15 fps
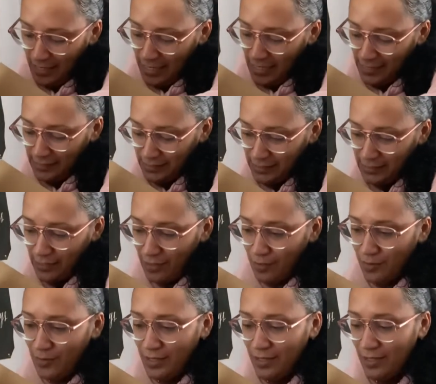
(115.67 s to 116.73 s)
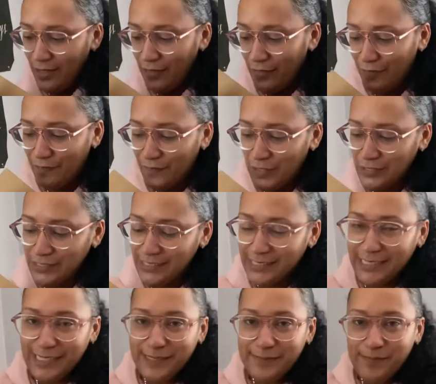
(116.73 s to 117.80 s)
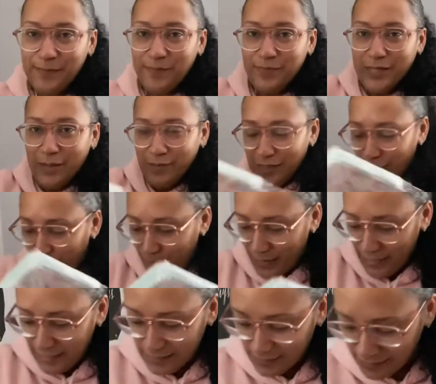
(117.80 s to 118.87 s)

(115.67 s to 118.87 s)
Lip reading: And so, the first thing I'm gonna open is